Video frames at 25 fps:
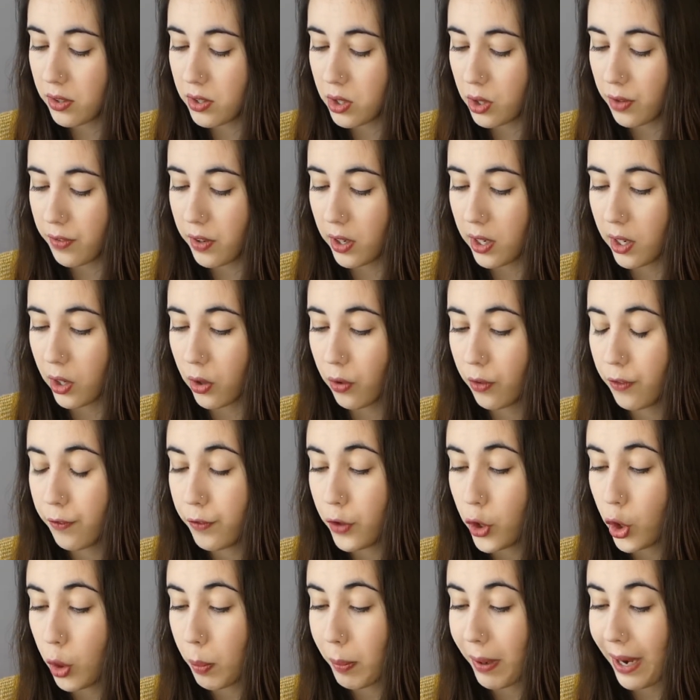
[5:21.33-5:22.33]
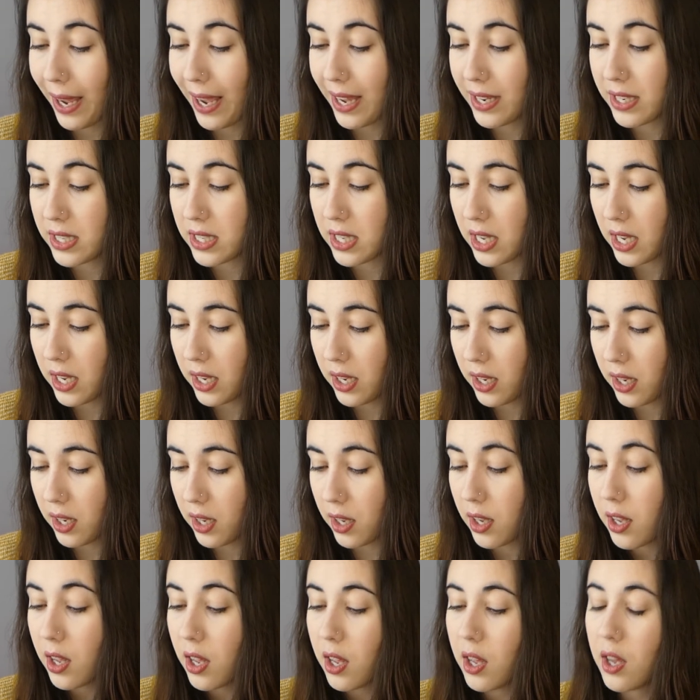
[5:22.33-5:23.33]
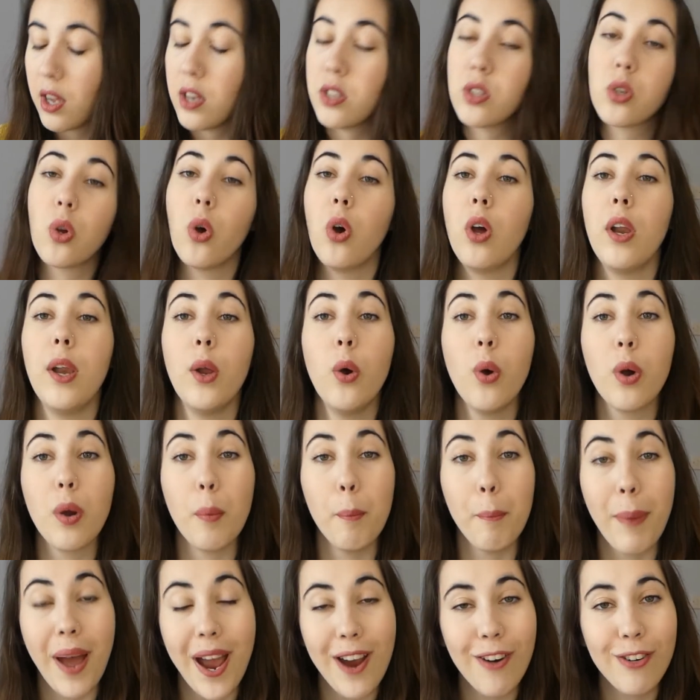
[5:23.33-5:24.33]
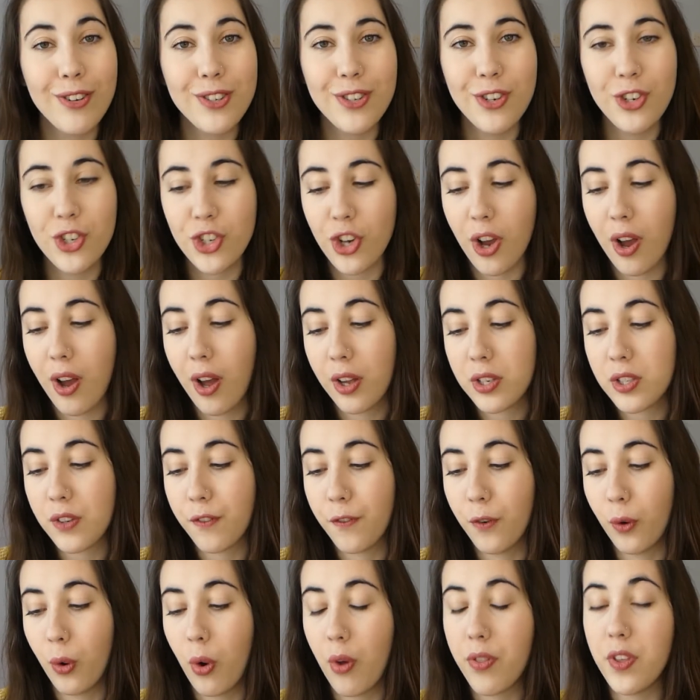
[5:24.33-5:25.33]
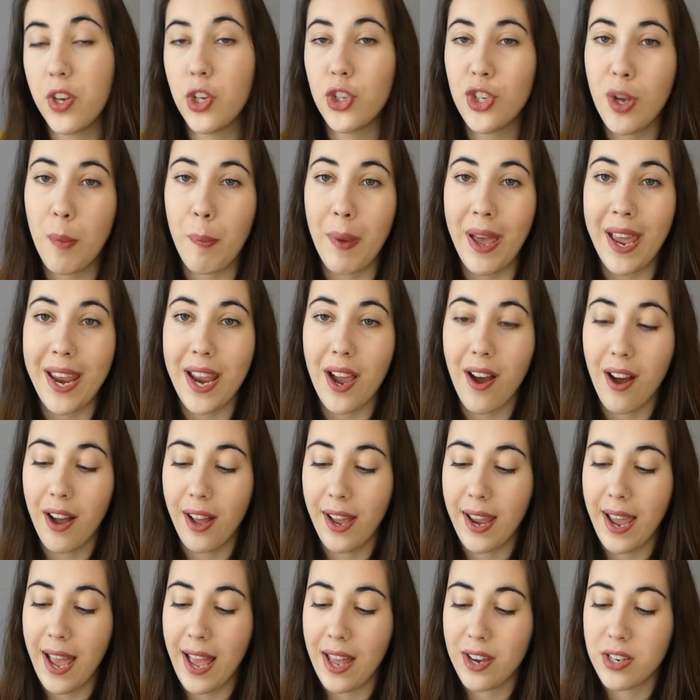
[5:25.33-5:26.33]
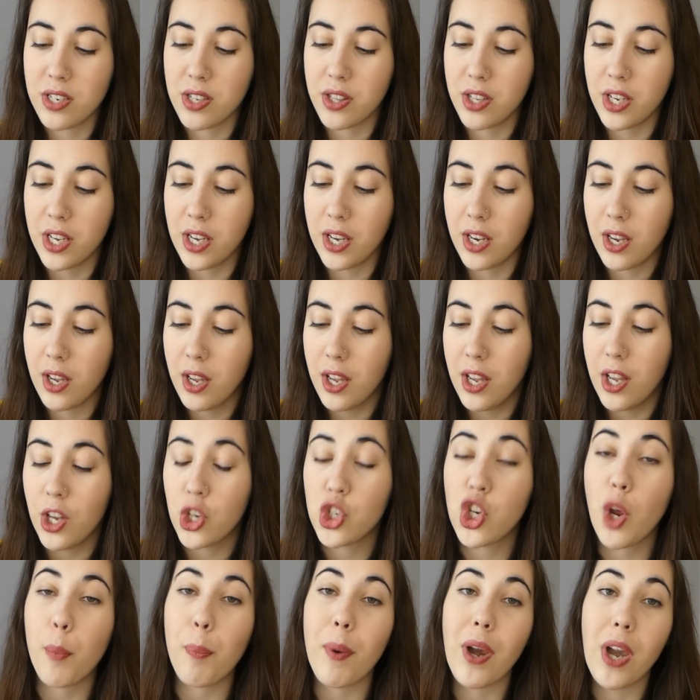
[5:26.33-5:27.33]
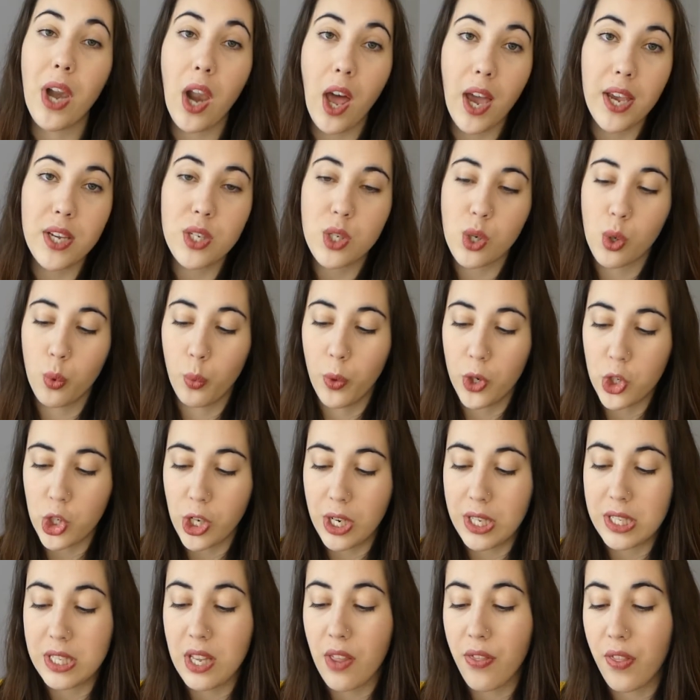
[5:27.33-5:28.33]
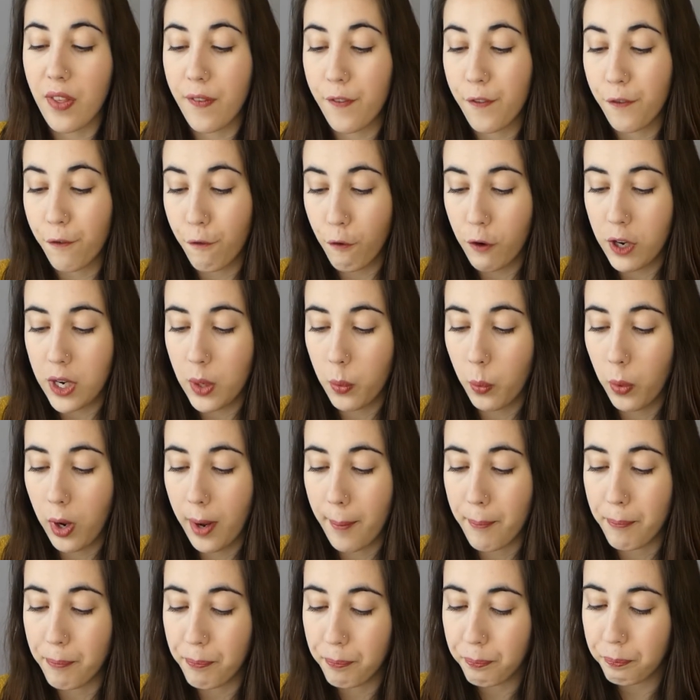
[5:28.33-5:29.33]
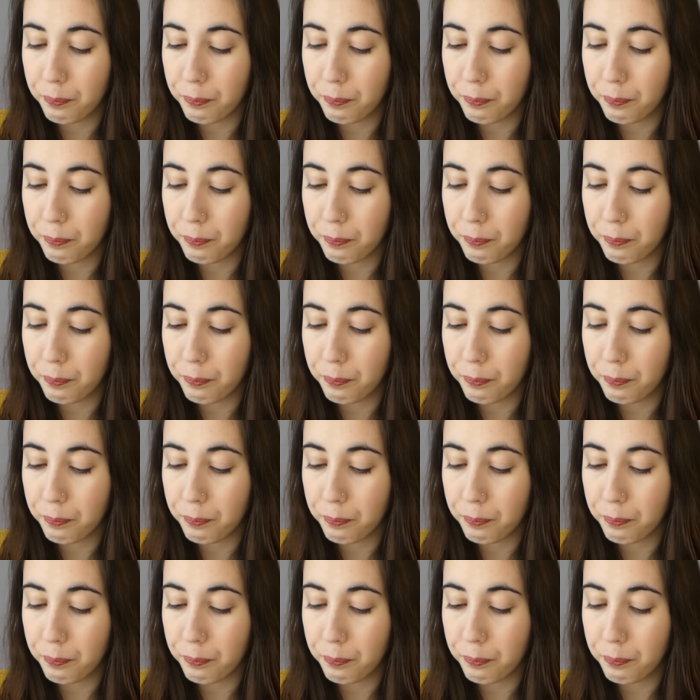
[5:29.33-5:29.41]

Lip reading: So if you click on view plans here, it's got a little comparison chart for the ChipAI and the ChipLite, which is the free one.